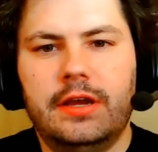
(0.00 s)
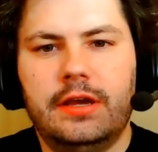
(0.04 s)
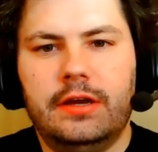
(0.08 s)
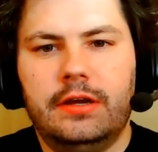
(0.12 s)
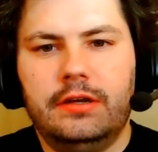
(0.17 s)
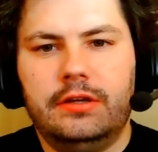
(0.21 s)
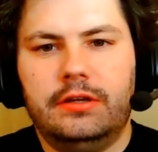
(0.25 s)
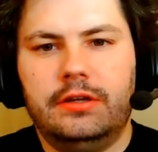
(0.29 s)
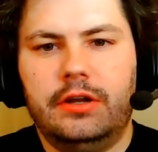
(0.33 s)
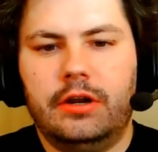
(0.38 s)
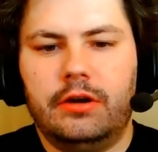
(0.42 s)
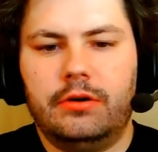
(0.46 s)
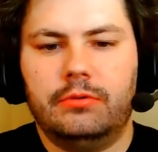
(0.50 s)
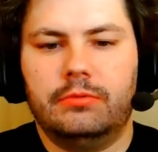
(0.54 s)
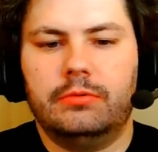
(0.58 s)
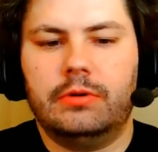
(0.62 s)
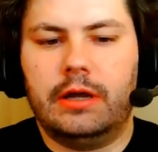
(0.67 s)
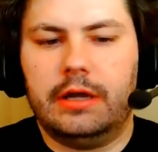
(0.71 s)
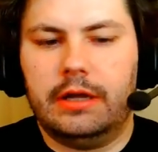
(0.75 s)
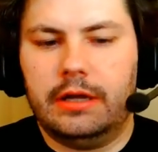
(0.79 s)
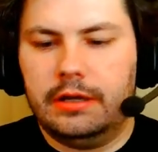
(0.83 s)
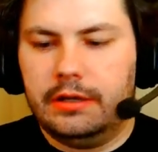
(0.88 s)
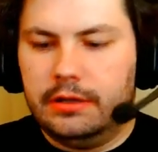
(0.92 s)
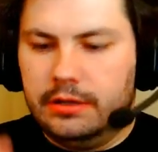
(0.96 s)

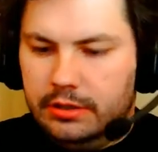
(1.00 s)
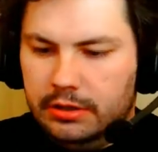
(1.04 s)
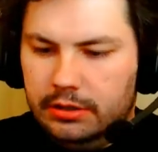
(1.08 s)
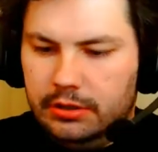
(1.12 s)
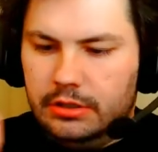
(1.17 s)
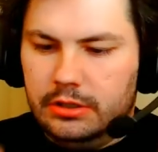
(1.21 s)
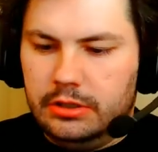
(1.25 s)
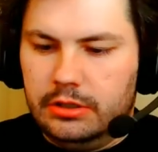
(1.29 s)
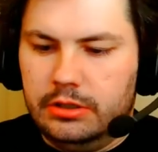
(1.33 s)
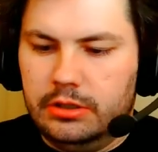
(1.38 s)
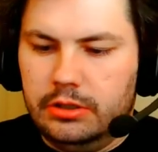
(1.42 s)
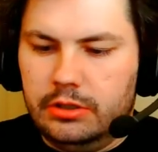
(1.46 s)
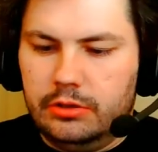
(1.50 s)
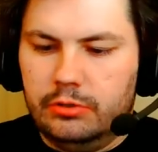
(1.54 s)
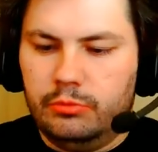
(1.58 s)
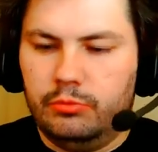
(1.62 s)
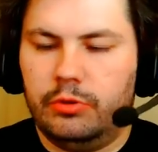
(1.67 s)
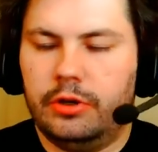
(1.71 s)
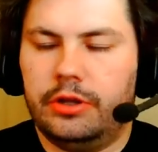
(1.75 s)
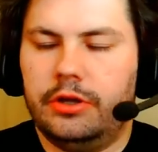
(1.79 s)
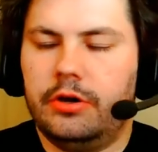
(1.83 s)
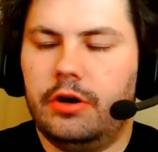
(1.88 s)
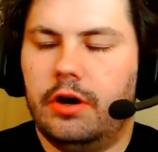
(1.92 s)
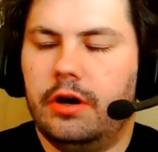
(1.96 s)
What do you
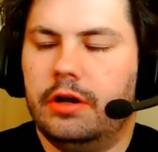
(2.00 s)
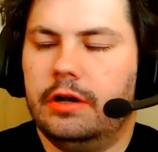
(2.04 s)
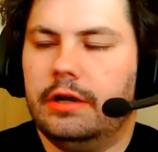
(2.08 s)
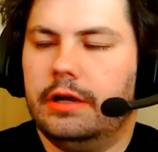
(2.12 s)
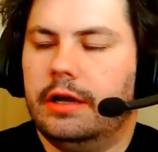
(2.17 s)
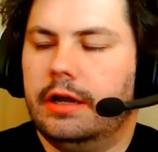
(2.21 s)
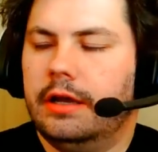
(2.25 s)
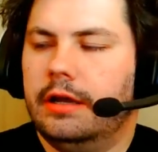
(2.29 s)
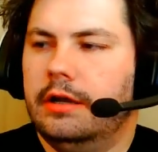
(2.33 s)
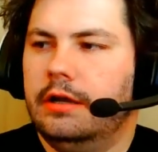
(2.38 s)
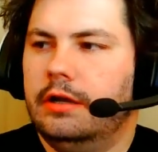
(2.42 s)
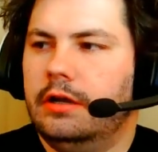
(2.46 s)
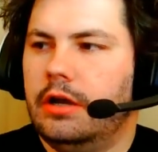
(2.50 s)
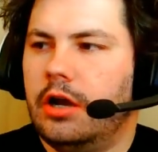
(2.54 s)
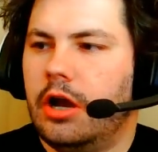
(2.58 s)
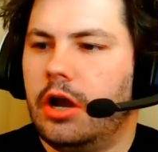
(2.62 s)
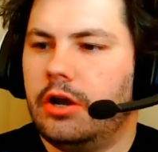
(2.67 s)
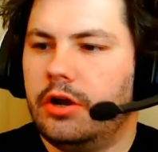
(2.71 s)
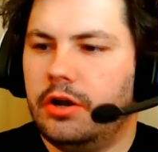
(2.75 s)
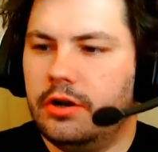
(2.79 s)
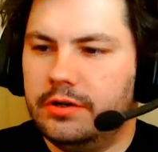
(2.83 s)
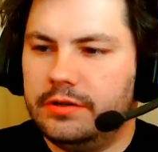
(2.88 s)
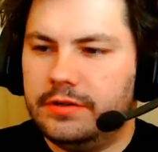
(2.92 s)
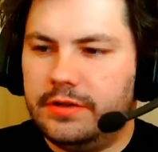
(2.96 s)
call it?
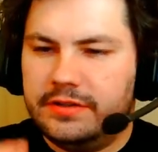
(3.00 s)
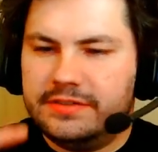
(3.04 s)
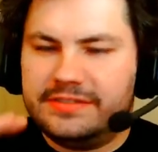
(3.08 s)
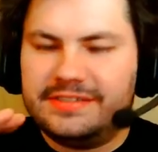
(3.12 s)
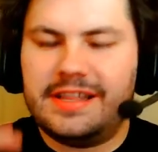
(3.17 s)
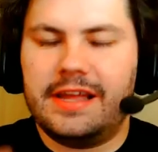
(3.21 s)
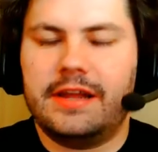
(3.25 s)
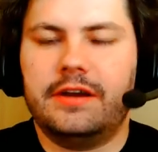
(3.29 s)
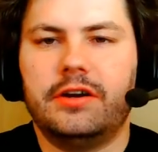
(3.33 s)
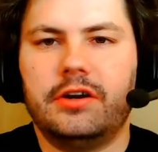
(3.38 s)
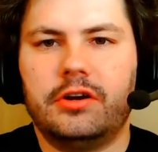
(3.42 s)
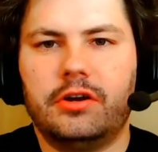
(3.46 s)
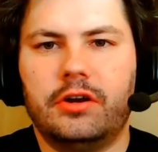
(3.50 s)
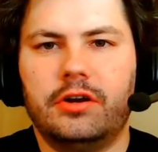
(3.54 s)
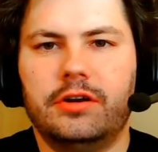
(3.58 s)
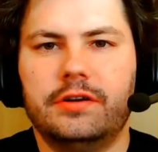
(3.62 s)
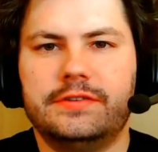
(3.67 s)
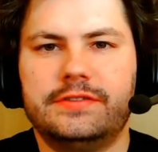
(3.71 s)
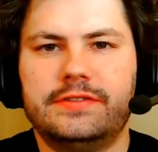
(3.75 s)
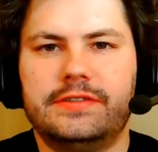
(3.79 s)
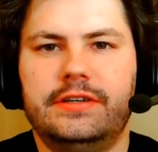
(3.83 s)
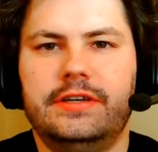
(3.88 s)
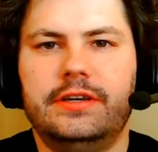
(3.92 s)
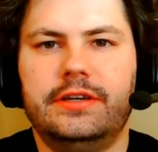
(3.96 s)
A standard
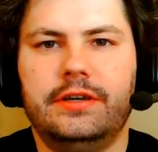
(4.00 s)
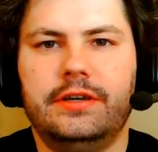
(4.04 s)
currency,